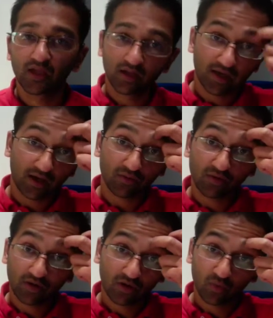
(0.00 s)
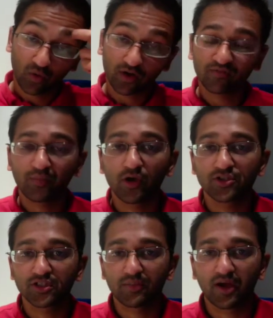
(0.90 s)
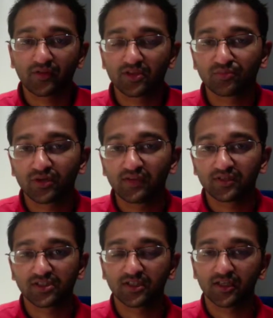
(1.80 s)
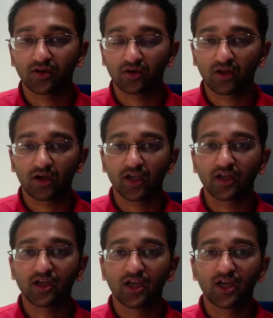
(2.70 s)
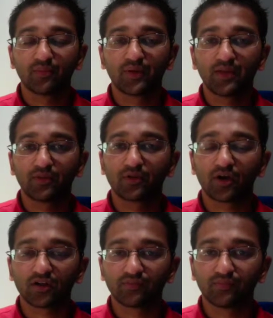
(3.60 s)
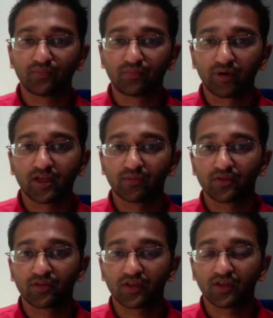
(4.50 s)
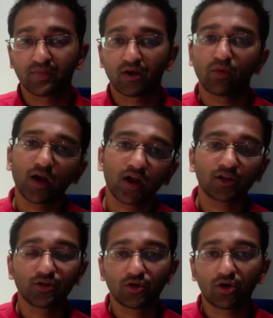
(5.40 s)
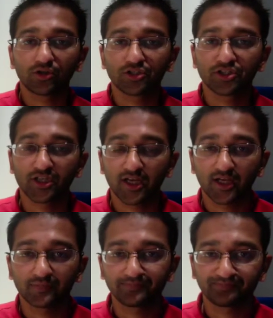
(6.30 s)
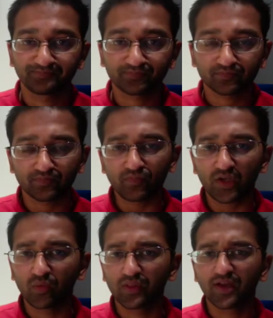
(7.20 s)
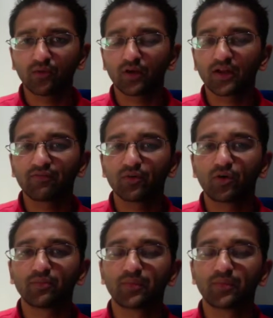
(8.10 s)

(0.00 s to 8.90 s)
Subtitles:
Now, when I've posted about this previously online, people kind of bring up the thing about, well, you can't just share with anyone and everyone